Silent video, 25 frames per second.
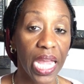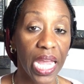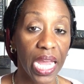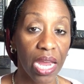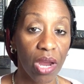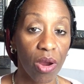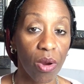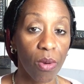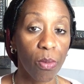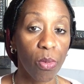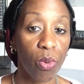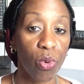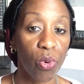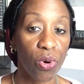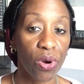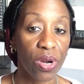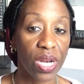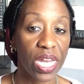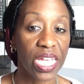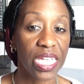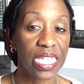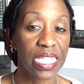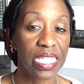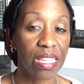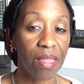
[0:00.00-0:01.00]

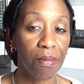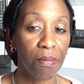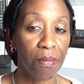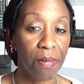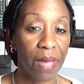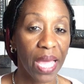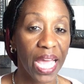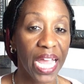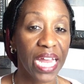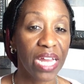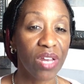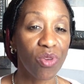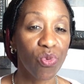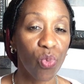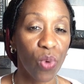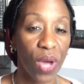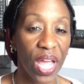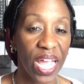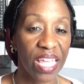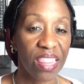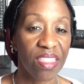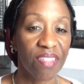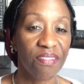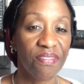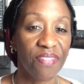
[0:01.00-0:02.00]
Airborne is the main
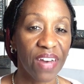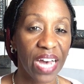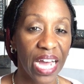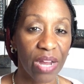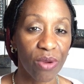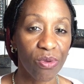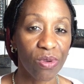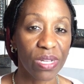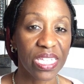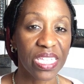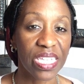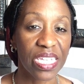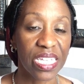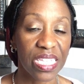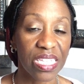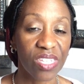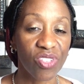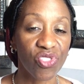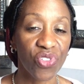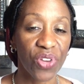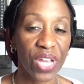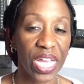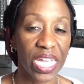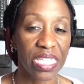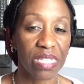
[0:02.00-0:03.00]
way the virus is
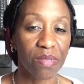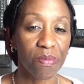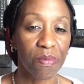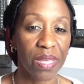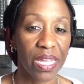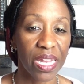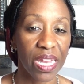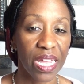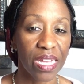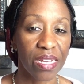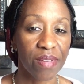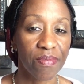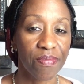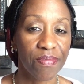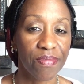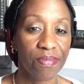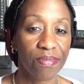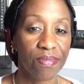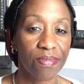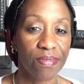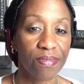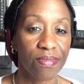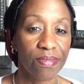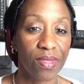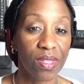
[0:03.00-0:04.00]
transmitted.
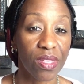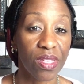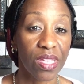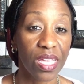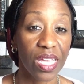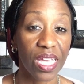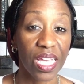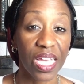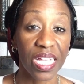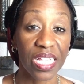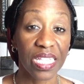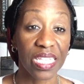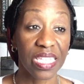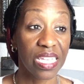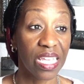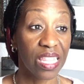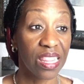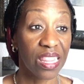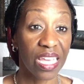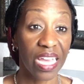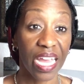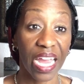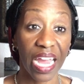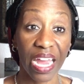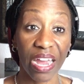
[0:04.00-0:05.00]
It's
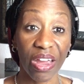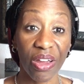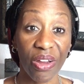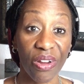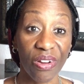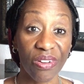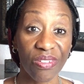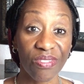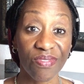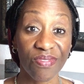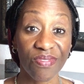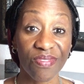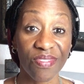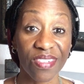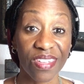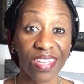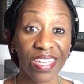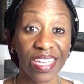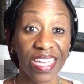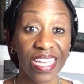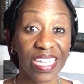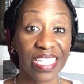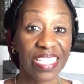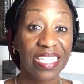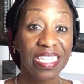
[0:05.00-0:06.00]
in the air.
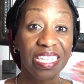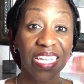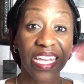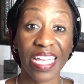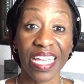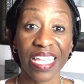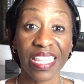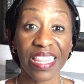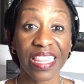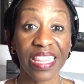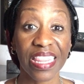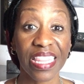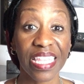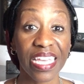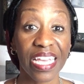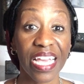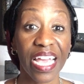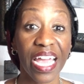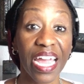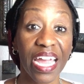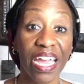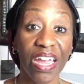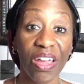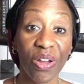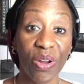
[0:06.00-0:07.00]
It's in the
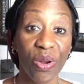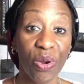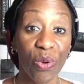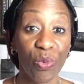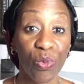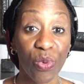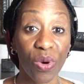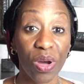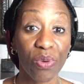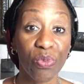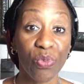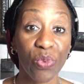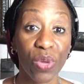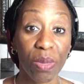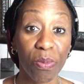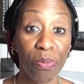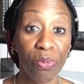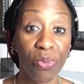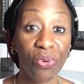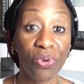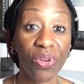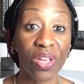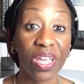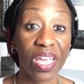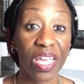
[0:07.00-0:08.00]
air, what we
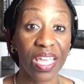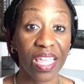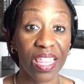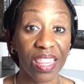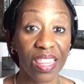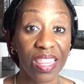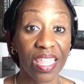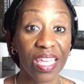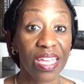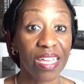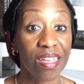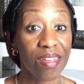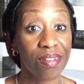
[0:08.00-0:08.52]
breathe.